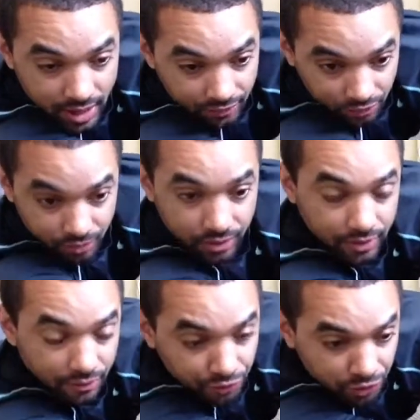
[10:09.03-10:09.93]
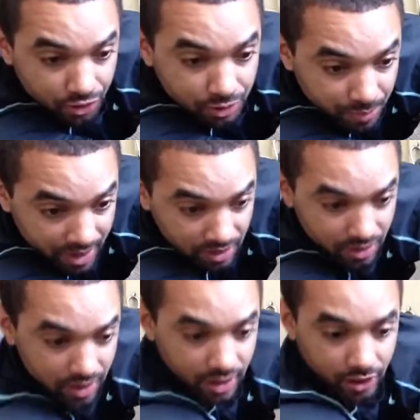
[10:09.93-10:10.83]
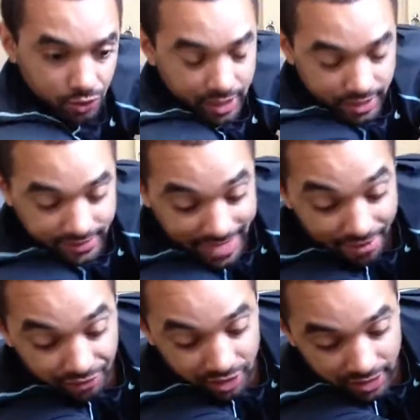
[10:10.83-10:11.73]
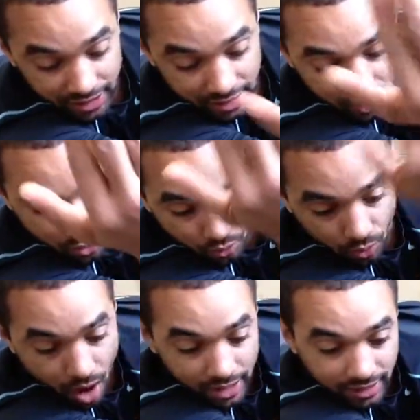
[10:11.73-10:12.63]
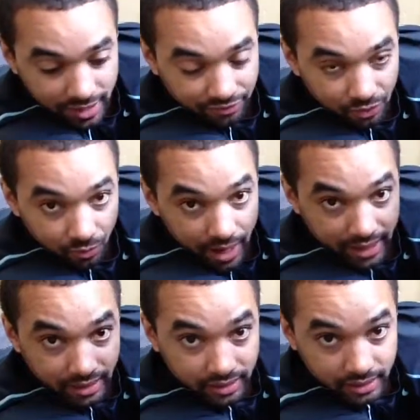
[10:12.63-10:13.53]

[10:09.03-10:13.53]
If you feel it's better, you can definitely rock left and right.